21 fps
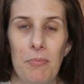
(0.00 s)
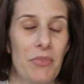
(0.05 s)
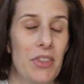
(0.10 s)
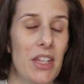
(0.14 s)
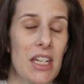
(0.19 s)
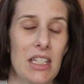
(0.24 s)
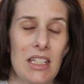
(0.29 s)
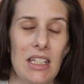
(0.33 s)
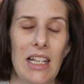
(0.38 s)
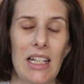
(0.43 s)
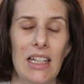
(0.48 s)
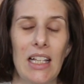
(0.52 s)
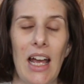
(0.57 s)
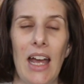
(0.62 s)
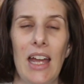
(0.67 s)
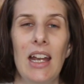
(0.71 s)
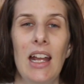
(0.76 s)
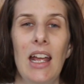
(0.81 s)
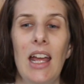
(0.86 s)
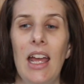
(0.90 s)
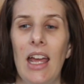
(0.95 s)
things like
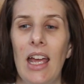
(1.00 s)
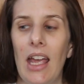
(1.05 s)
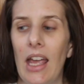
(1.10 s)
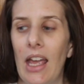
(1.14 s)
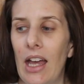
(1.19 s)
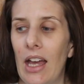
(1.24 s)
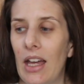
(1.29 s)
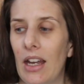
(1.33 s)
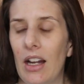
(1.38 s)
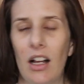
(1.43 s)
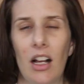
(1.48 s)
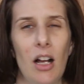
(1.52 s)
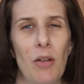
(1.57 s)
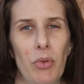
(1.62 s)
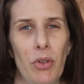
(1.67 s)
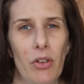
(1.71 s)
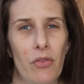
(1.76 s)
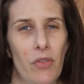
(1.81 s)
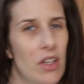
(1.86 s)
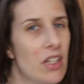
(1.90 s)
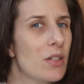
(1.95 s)
that, and a
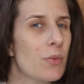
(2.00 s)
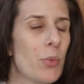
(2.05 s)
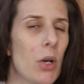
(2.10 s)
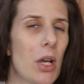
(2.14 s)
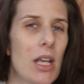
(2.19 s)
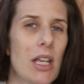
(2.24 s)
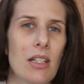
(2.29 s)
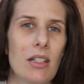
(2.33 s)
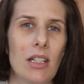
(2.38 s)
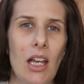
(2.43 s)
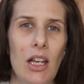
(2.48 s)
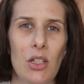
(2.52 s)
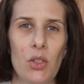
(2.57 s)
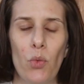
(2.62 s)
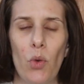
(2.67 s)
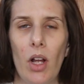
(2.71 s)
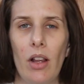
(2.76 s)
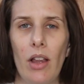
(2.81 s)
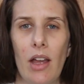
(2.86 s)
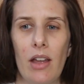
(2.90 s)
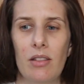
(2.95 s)
couple of face sprays, as
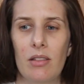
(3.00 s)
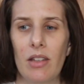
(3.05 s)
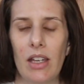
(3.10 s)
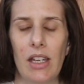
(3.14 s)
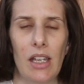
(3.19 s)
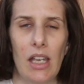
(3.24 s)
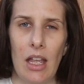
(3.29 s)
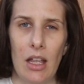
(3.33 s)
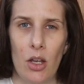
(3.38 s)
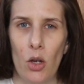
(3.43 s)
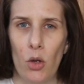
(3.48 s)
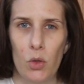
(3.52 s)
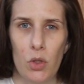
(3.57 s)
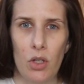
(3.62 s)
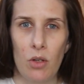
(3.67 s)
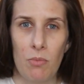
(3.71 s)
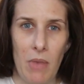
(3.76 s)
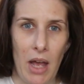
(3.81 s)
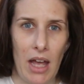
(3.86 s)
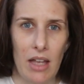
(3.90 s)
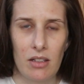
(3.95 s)
well as like a
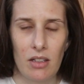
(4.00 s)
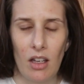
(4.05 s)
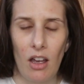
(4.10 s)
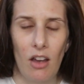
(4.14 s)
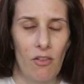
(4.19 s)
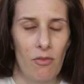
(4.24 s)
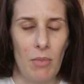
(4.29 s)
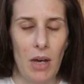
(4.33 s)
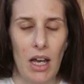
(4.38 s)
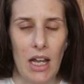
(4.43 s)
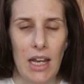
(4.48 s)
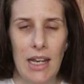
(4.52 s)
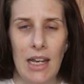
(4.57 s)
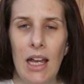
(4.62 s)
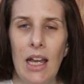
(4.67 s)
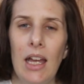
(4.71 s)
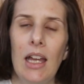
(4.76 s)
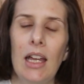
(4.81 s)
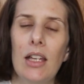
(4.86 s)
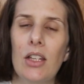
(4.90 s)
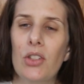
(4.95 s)
go-to mask of mine.
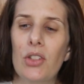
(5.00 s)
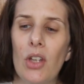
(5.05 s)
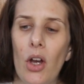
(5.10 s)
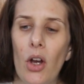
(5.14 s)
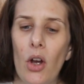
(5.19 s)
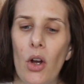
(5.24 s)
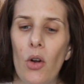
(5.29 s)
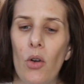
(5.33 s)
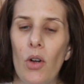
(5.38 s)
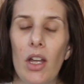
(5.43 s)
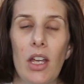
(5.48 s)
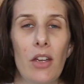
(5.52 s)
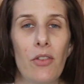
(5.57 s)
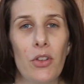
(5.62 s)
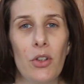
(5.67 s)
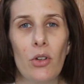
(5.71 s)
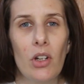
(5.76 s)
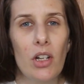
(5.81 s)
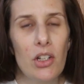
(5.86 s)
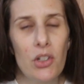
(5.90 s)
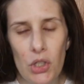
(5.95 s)
So if
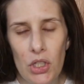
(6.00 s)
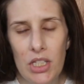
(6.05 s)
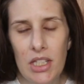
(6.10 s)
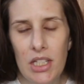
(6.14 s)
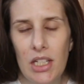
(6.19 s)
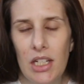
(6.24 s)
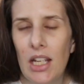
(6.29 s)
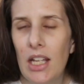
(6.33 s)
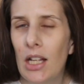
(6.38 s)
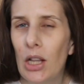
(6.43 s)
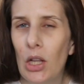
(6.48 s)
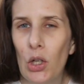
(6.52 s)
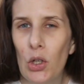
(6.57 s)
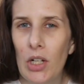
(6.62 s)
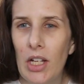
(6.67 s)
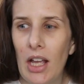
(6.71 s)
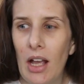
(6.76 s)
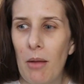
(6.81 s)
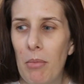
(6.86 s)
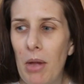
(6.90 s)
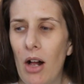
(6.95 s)
you're interested in
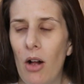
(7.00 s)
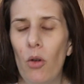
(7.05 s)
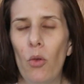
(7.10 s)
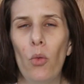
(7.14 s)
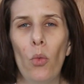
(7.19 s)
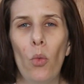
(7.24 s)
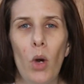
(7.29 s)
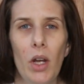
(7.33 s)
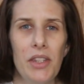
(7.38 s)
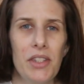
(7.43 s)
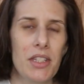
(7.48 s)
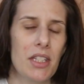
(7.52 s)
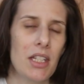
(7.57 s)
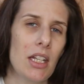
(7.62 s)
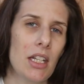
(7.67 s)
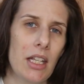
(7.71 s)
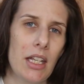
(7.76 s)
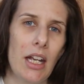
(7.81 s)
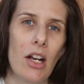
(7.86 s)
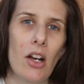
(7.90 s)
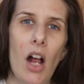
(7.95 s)
learning about what
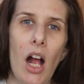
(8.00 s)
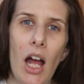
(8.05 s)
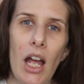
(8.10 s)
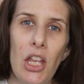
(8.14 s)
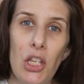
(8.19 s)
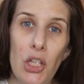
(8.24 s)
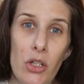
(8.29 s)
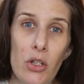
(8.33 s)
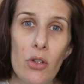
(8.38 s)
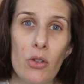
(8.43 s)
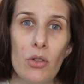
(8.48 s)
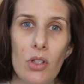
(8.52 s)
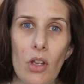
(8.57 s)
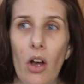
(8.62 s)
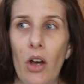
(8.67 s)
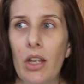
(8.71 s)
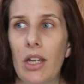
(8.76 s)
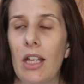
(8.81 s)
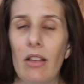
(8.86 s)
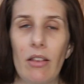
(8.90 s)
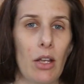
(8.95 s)
skincare I use
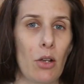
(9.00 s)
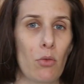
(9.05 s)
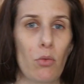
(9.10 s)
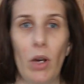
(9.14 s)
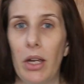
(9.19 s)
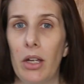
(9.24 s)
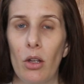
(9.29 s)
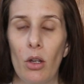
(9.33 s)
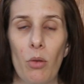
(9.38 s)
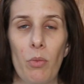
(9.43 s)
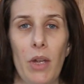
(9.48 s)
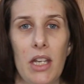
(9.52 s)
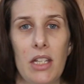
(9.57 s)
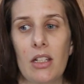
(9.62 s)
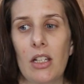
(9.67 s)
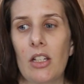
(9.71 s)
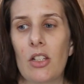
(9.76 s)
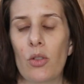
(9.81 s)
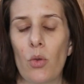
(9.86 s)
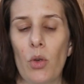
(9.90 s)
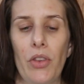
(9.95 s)
on a regular
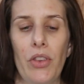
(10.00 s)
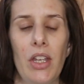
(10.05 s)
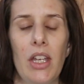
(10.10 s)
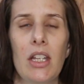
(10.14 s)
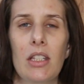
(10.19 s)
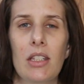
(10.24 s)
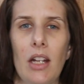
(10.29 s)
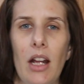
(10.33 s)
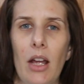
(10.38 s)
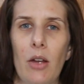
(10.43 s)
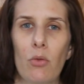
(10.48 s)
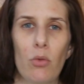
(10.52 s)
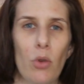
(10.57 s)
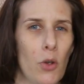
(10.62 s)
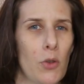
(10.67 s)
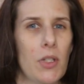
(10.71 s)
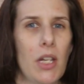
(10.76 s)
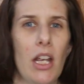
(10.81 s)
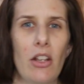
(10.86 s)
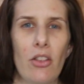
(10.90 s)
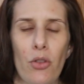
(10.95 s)
basis, or things that I
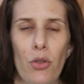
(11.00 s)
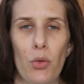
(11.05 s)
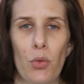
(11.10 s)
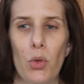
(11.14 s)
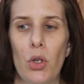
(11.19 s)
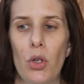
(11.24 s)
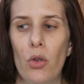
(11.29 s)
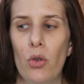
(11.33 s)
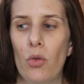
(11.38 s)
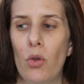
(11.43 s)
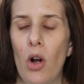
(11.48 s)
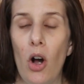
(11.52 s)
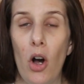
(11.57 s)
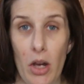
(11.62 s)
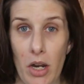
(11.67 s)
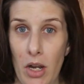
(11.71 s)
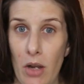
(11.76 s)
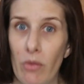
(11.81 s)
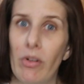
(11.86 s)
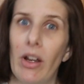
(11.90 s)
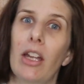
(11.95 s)
rotate through
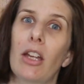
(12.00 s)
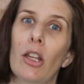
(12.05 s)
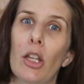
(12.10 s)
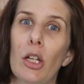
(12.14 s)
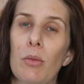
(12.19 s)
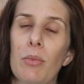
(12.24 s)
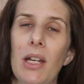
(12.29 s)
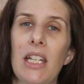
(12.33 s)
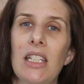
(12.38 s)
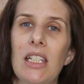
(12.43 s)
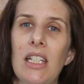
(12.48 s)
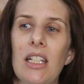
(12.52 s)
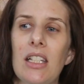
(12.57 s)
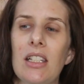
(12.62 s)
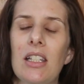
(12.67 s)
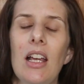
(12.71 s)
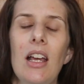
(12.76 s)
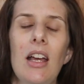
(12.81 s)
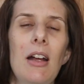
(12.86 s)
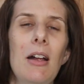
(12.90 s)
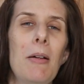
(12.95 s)
on a regular
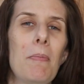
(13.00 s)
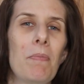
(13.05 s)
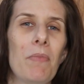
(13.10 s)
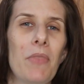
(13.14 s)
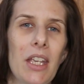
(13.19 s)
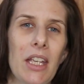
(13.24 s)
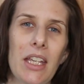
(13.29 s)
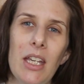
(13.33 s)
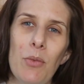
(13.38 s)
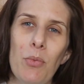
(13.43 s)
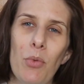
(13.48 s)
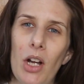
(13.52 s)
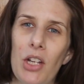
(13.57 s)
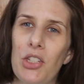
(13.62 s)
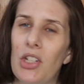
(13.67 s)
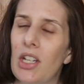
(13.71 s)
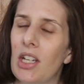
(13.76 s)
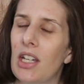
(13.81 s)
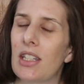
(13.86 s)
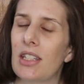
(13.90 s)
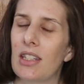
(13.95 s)
basis, then keep
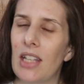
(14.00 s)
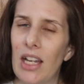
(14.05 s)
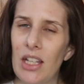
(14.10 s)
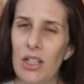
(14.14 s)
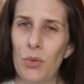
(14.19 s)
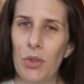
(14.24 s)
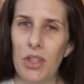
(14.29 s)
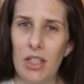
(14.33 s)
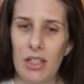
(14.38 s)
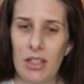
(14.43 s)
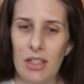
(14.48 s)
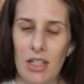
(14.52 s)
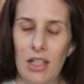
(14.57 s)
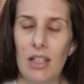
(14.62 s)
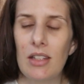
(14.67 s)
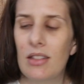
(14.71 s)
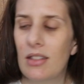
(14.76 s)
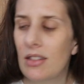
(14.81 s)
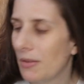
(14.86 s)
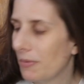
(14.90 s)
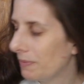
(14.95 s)
watching, because that's what this
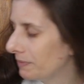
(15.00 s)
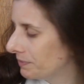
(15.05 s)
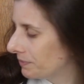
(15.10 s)
is.